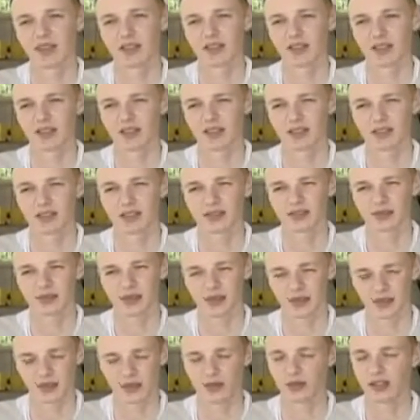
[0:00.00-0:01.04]
and
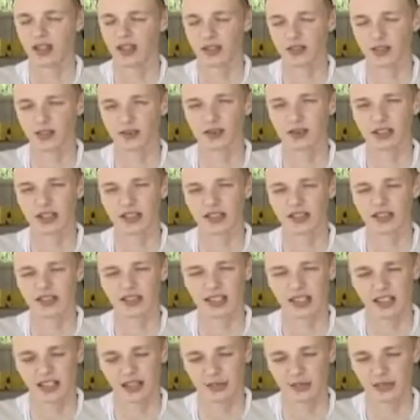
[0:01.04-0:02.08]
it was really good when I
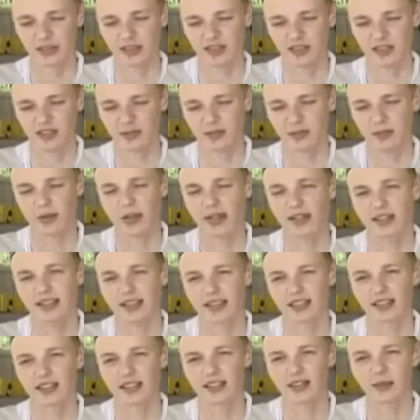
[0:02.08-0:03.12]
was at the masjid and
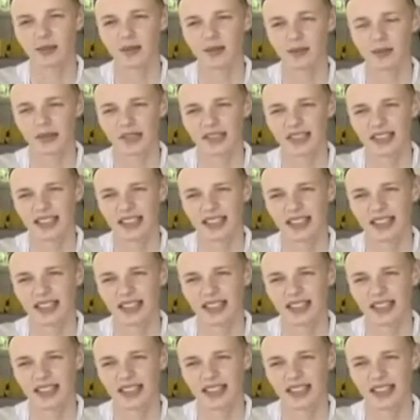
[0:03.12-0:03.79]
praying properly.